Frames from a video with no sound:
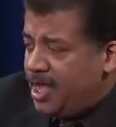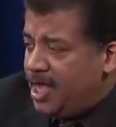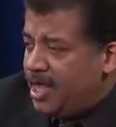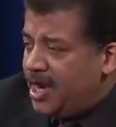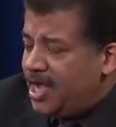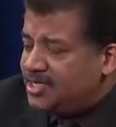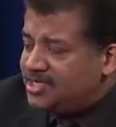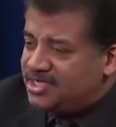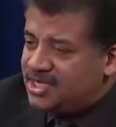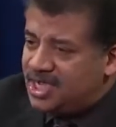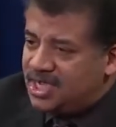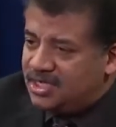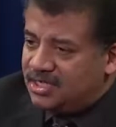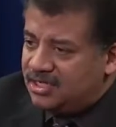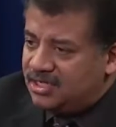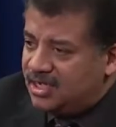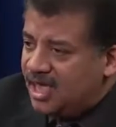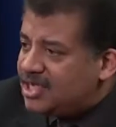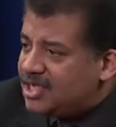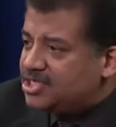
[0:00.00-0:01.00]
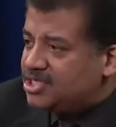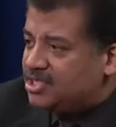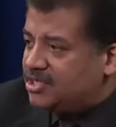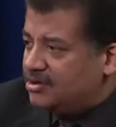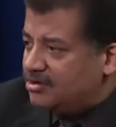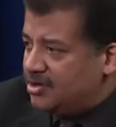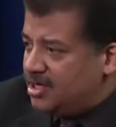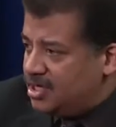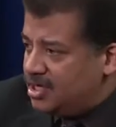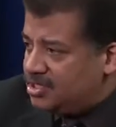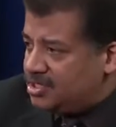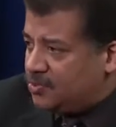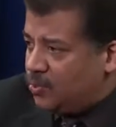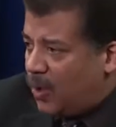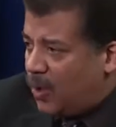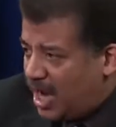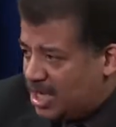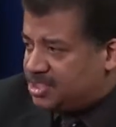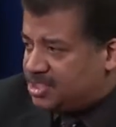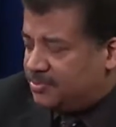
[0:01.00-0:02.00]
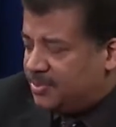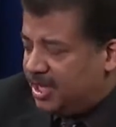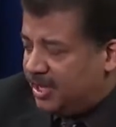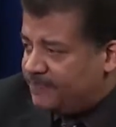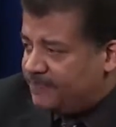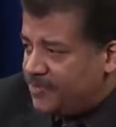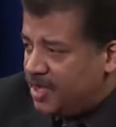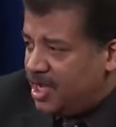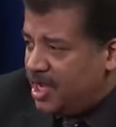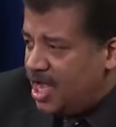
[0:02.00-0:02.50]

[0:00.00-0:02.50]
And I say, yes, there is. Watch me.